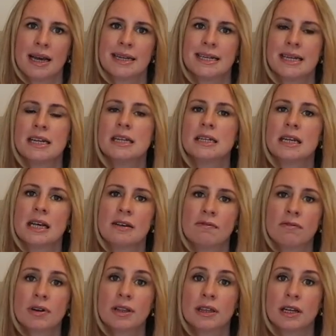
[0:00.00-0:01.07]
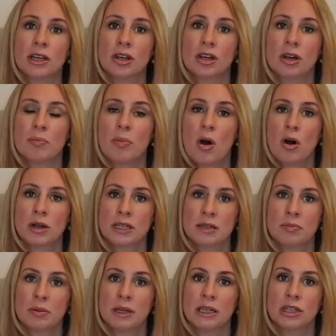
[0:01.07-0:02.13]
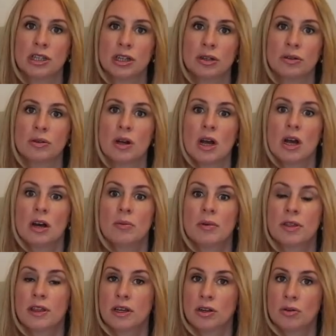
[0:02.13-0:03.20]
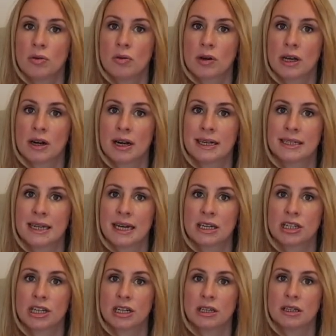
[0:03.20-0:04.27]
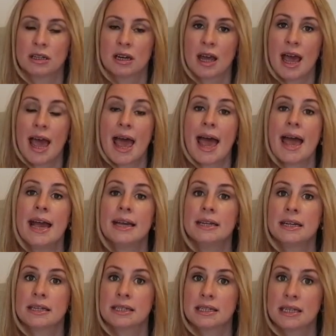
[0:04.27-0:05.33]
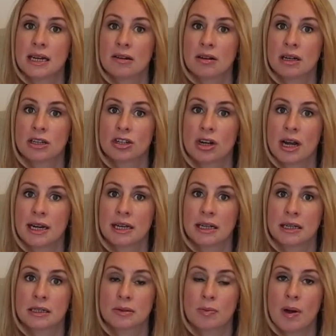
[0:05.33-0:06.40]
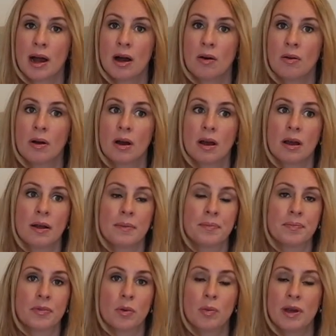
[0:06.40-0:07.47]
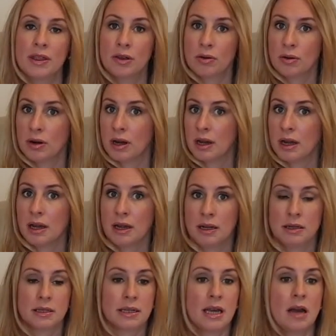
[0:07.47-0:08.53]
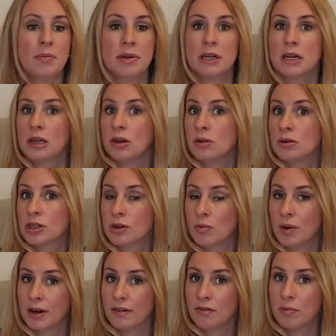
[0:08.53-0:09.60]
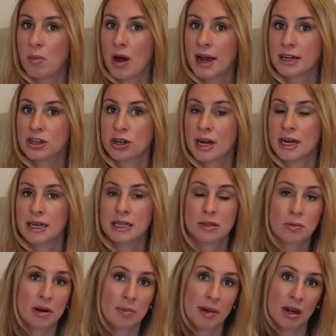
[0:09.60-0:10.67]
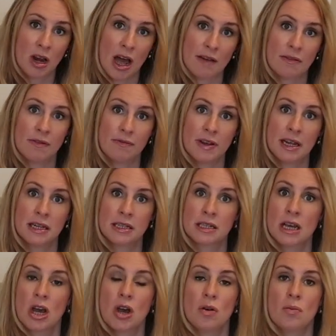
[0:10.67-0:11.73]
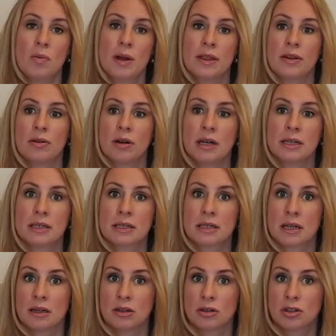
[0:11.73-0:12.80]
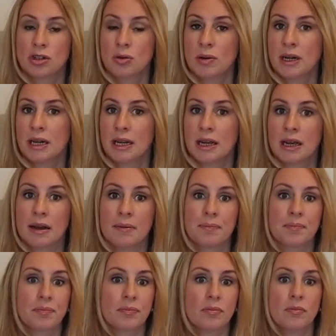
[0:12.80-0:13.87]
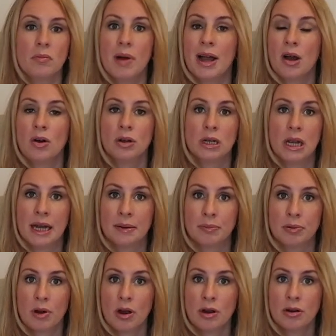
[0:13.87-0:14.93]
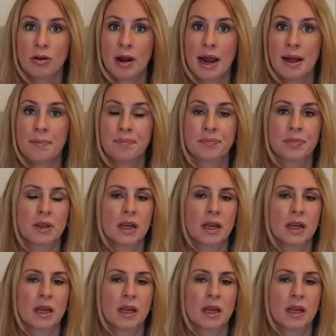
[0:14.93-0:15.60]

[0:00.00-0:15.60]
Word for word: attend everything you can possibly do within your organisation and exterior training as well. Whether it's coming along to one of my trainings, one of my live events, whether it's joining my online program